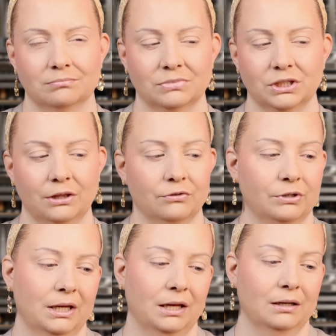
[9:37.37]
shade
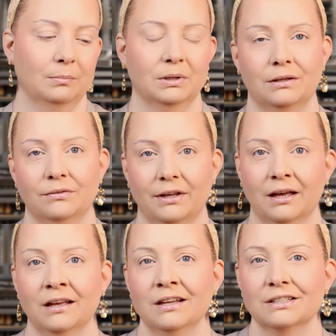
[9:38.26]
3N, I believe,
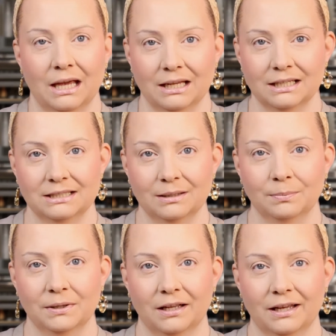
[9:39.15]
yeah. And I did
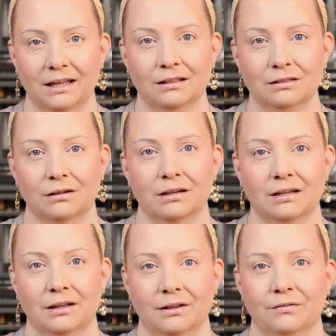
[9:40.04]
apply a lot
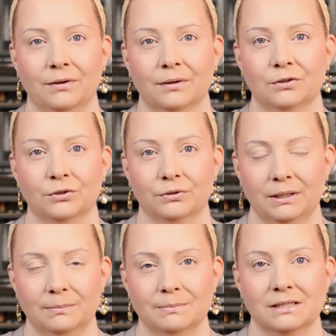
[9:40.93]
of
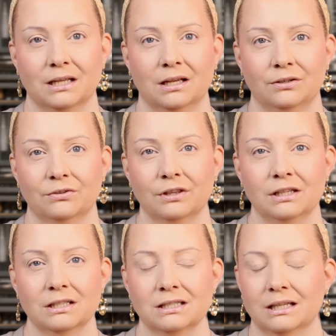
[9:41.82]
creams under
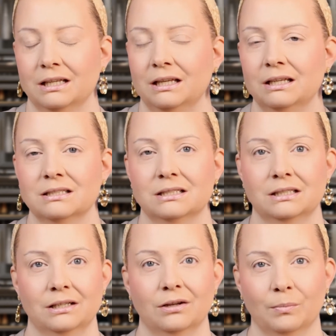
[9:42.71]
this, and it is
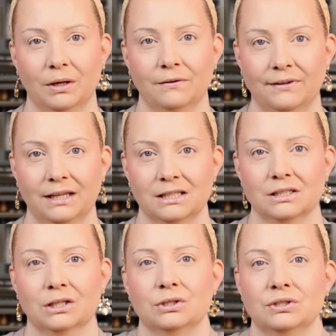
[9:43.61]
sitting on my
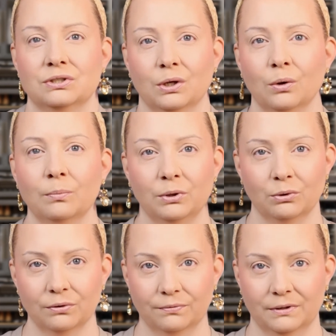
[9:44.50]
face so
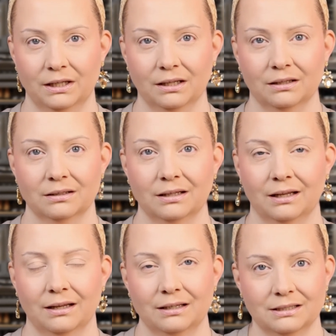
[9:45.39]
beautifully.
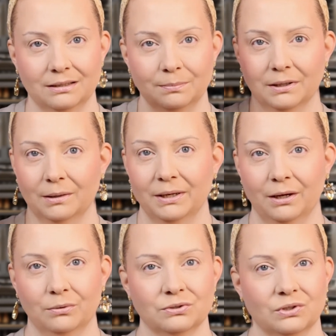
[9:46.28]
And I did apply
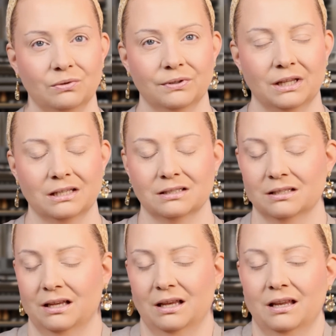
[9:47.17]
powders over
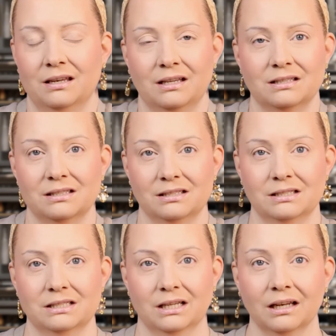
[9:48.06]
this, and it's
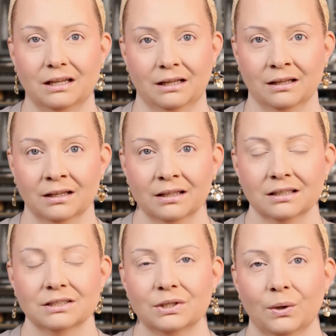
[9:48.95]
stunning.
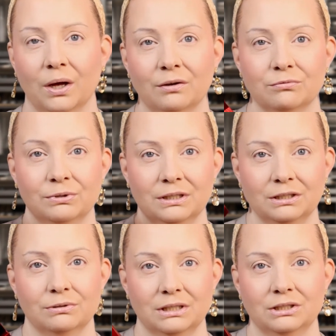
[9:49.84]
So I
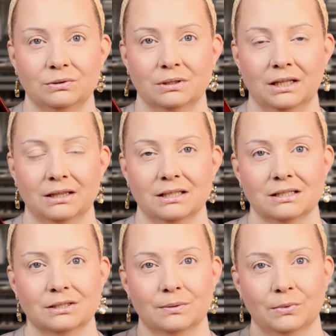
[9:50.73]
really, really do like
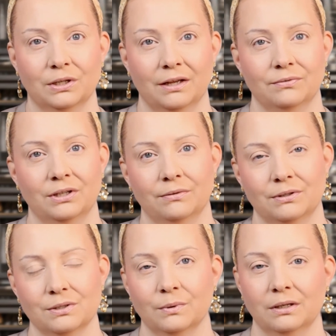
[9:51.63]
this, so I'm gonna have to give
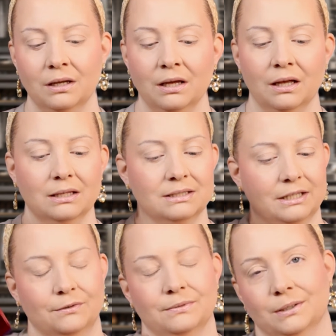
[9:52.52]
this one a
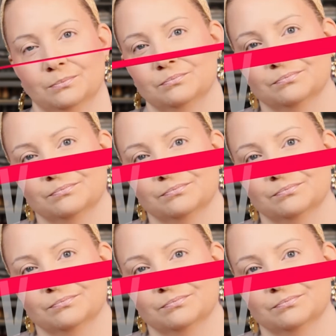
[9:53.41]
10 out of 10.